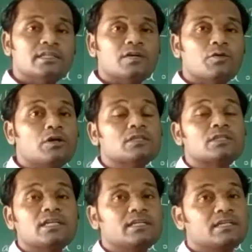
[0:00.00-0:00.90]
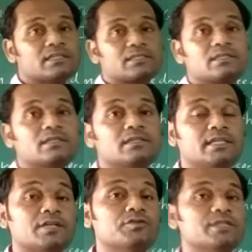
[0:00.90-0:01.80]
they all three layers
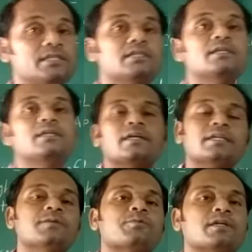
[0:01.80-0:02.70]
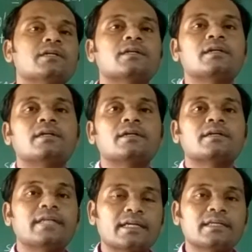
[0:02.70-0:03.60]
they are using
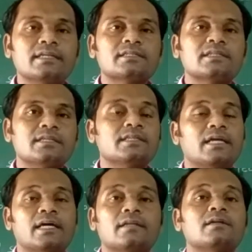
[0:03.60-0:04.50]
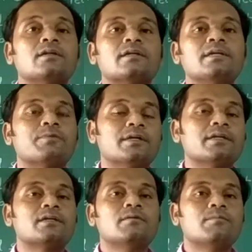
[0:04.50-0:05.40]
different techniques in their
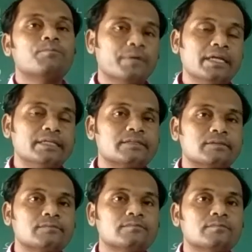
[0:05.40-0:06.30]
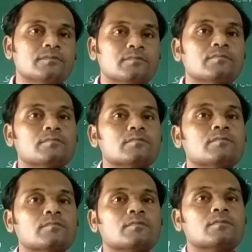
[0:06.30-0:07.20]
different fields.
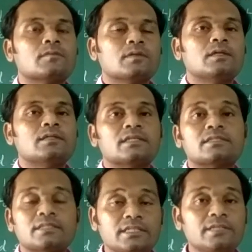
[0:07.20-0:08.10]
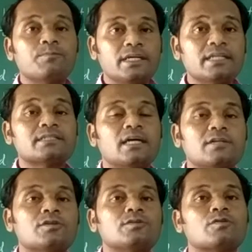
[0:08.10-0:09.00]
The sea planes
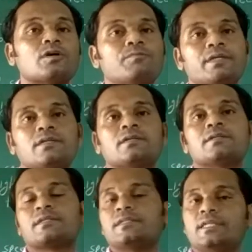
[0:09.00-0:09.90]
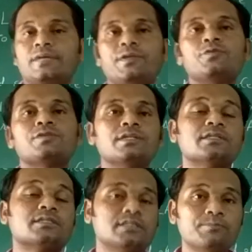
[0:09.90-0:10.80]
are also coming, the navy
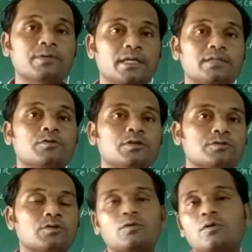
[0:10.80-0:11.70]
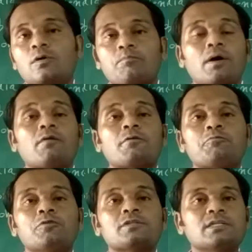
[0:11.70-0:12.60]
using sea planes also,
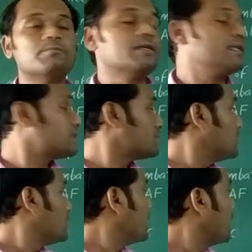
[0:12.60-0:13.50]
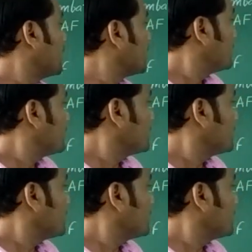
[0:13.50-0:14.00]
powerful sea planes, and